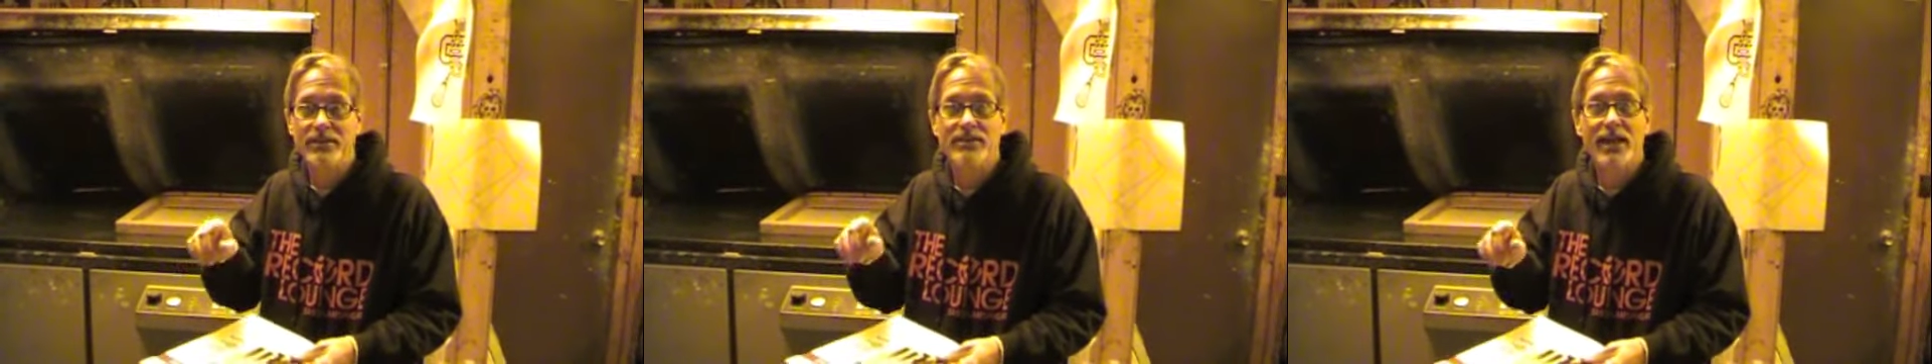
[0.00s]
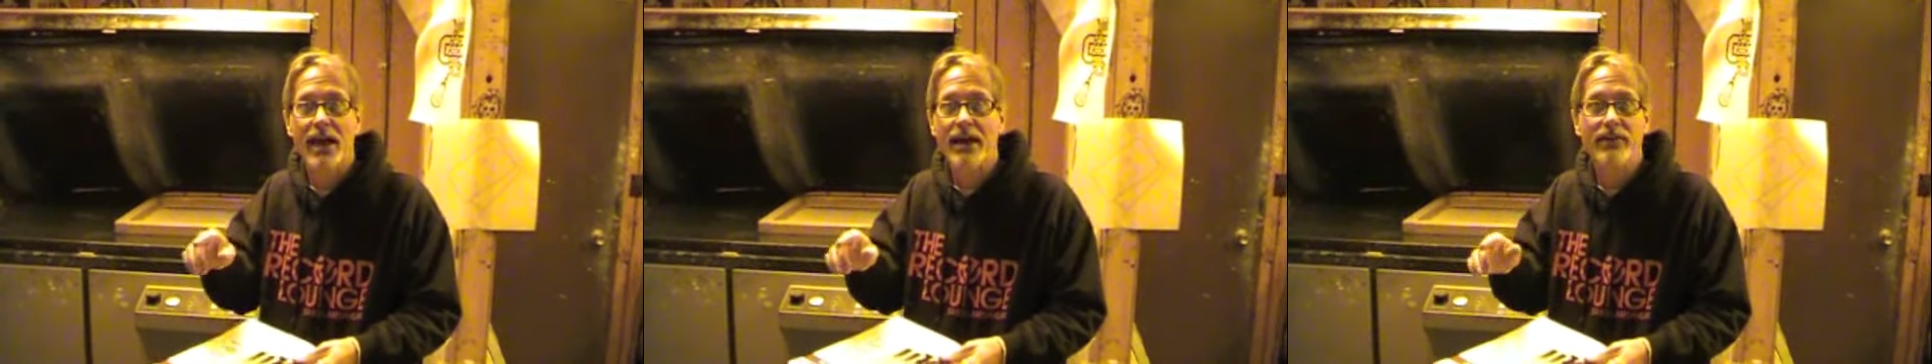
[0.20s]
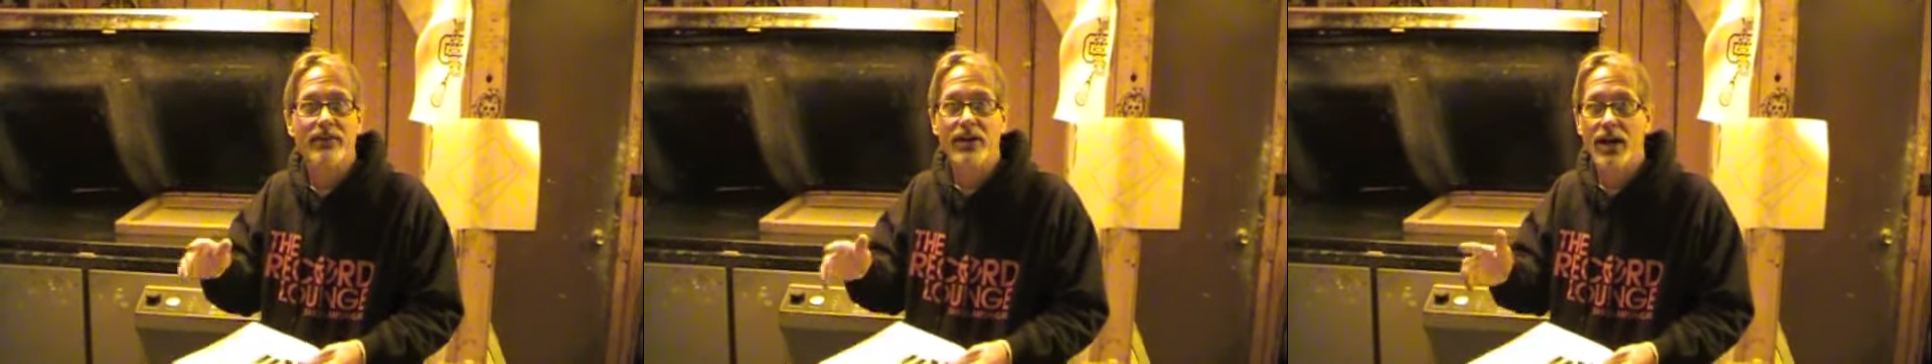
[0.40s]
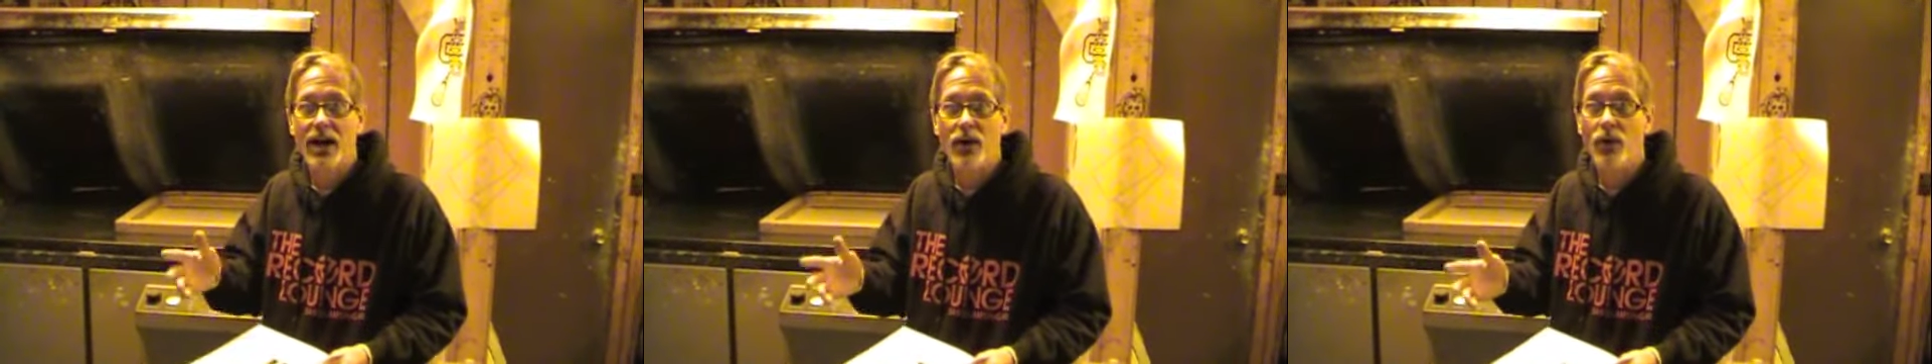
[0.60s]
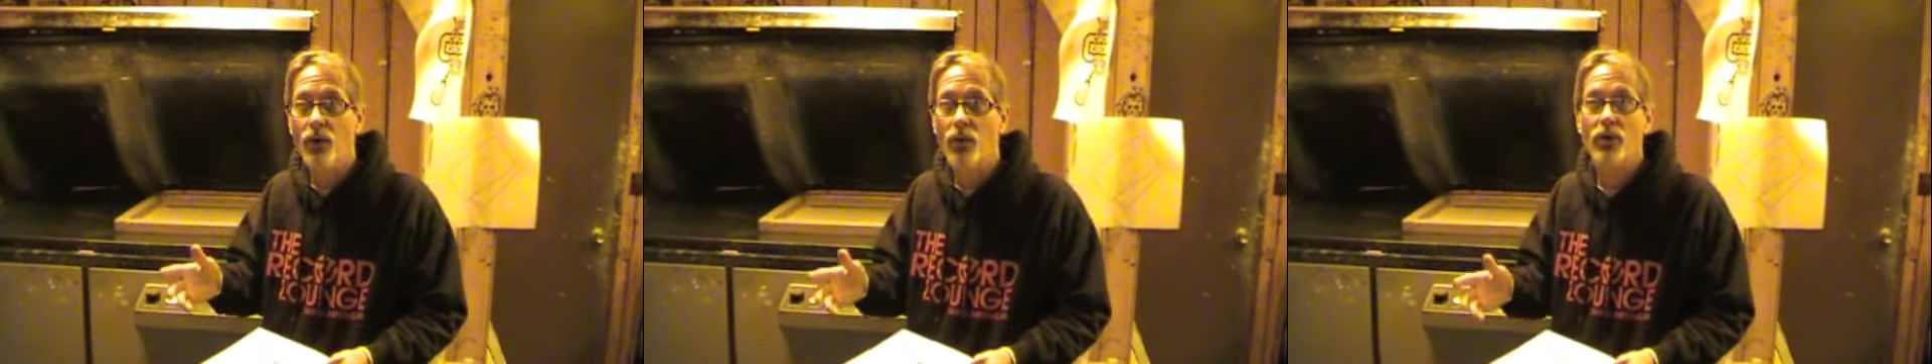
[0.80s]
inside of it,
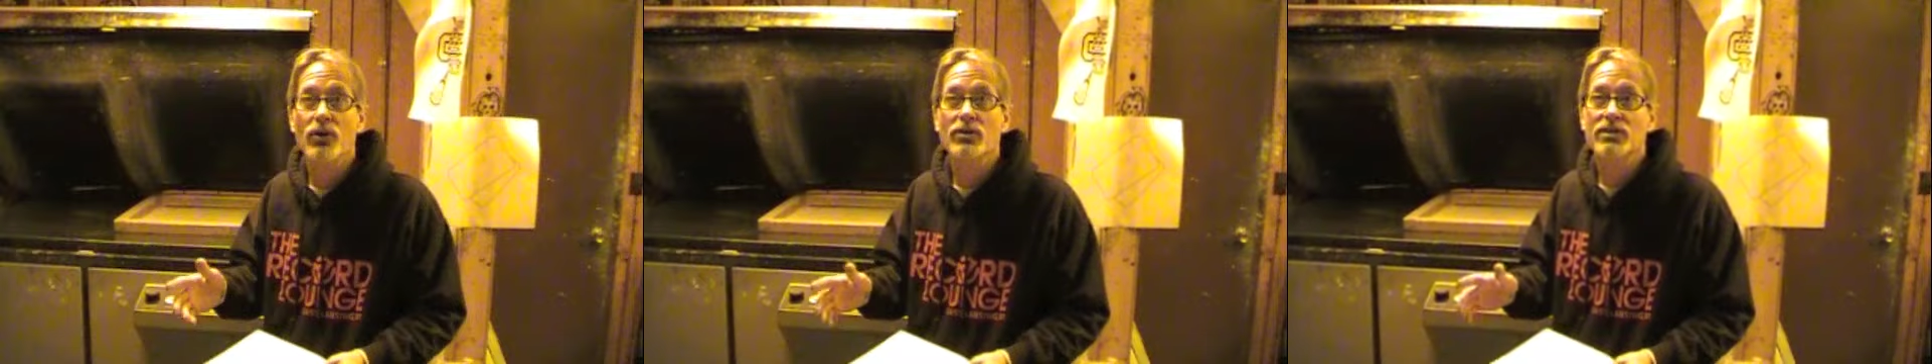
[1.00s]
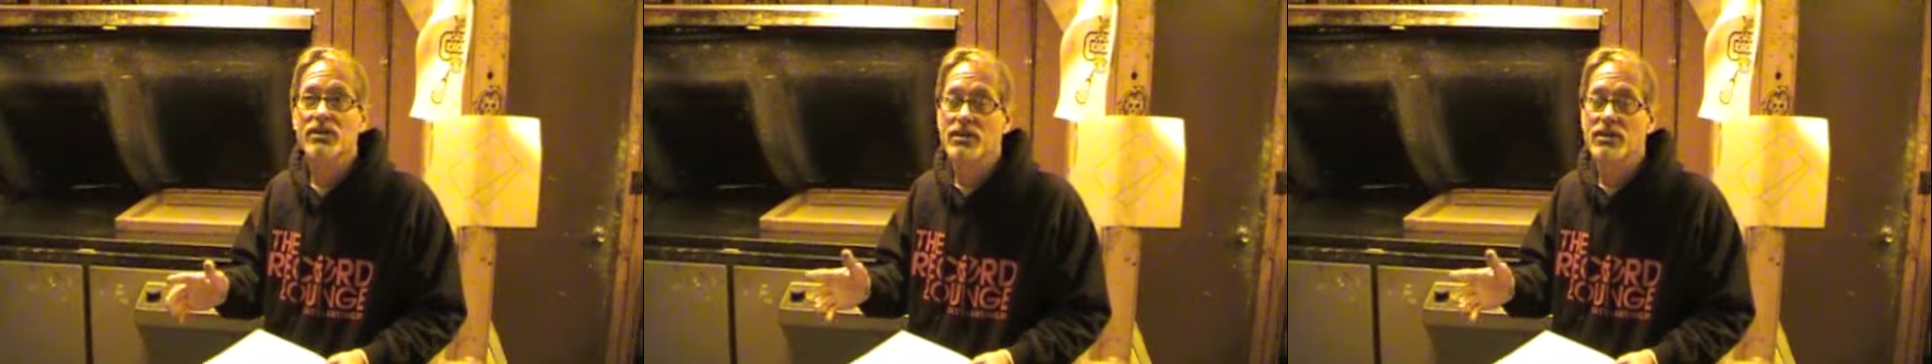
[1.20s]
how it works.